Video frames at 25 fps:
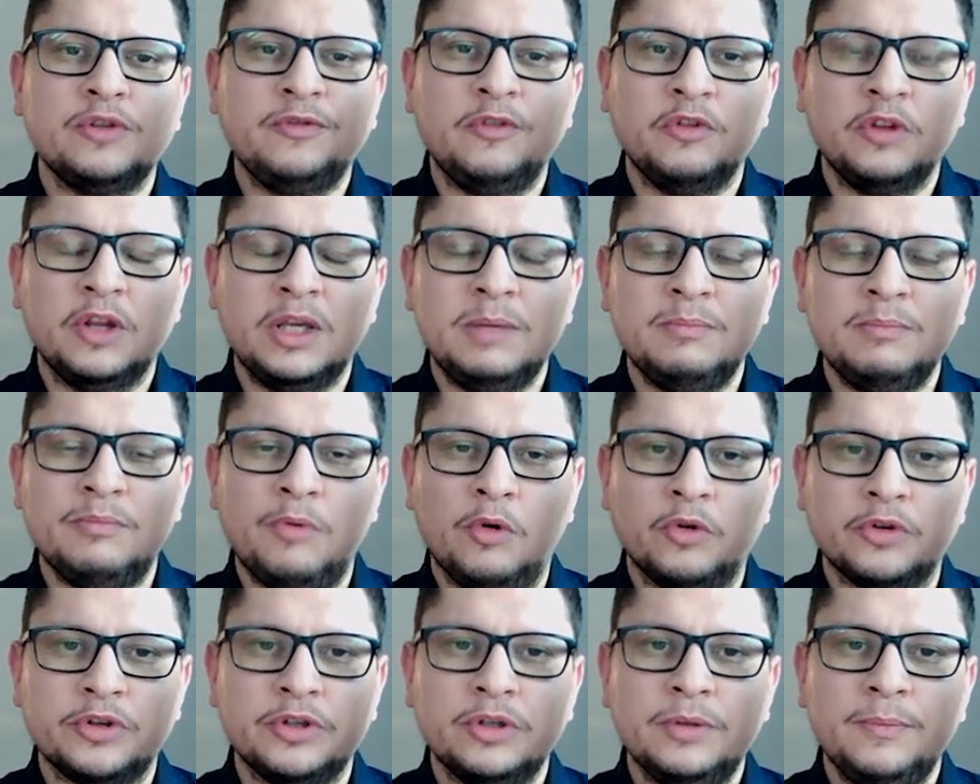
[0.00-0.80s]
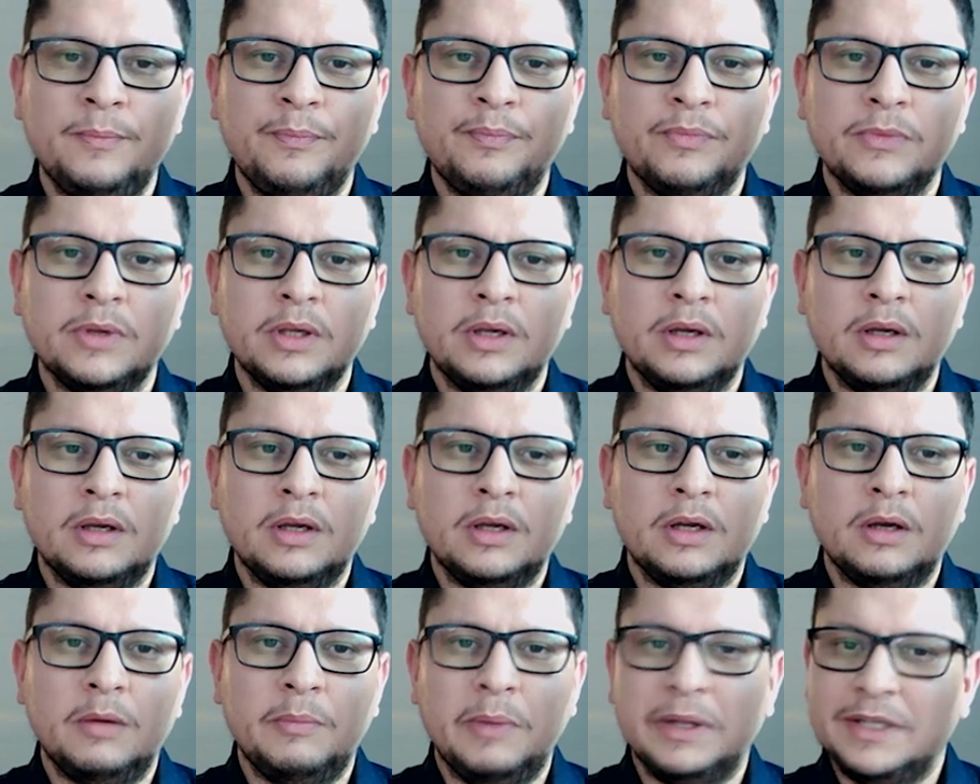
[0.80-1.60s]
for the importer,
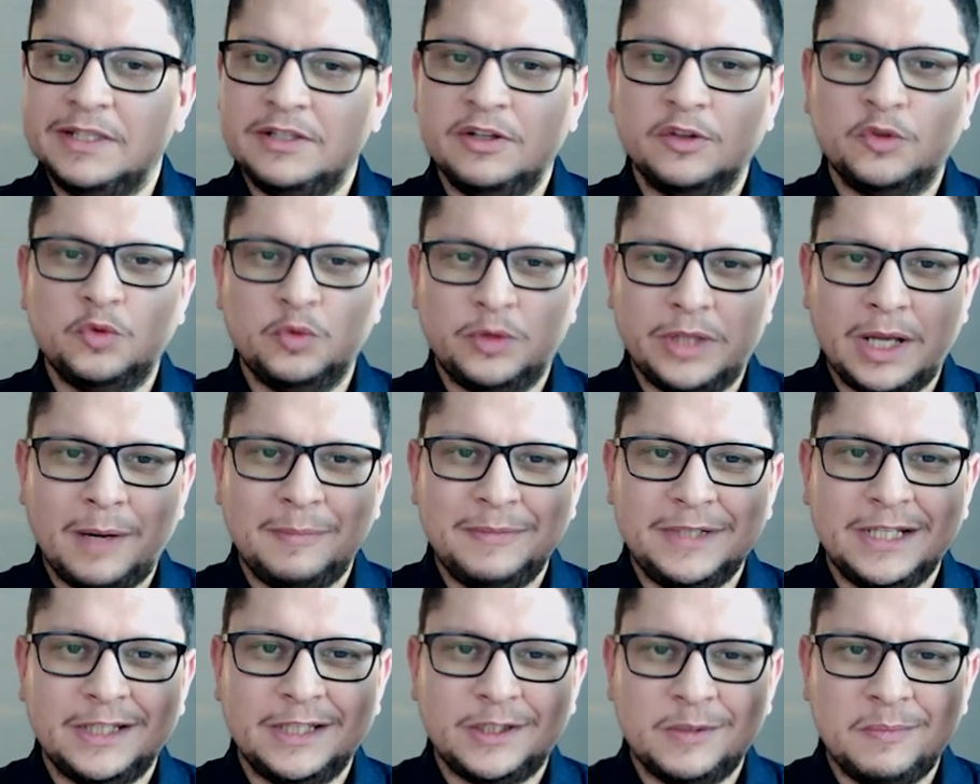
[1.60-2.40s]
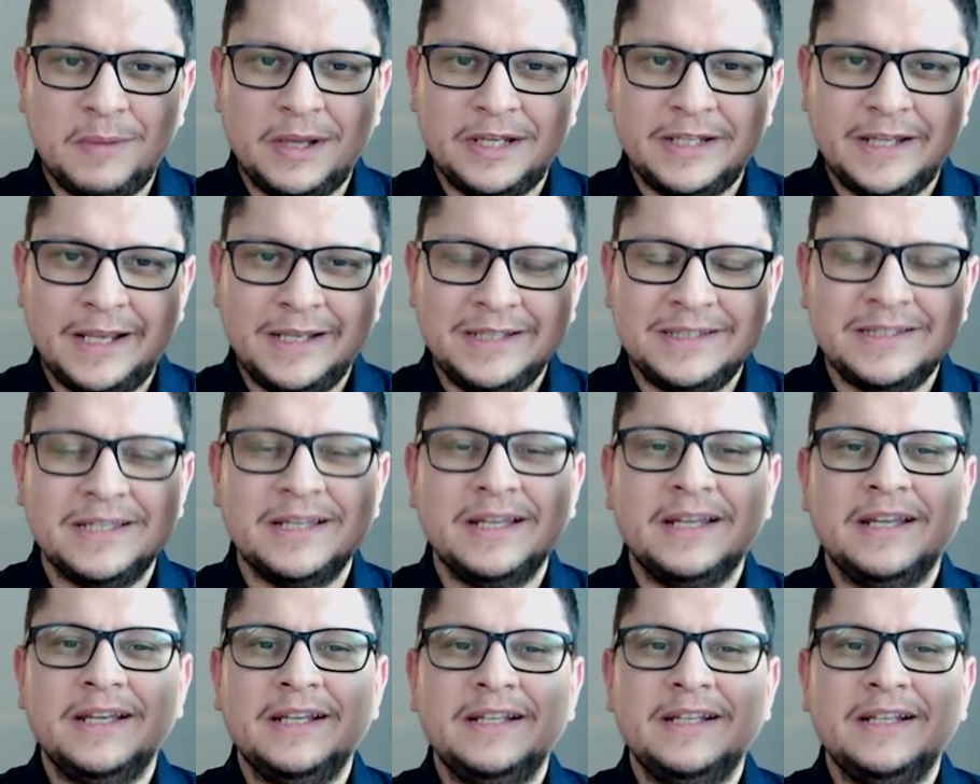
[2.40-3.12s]
but it's not to terminate a mandate.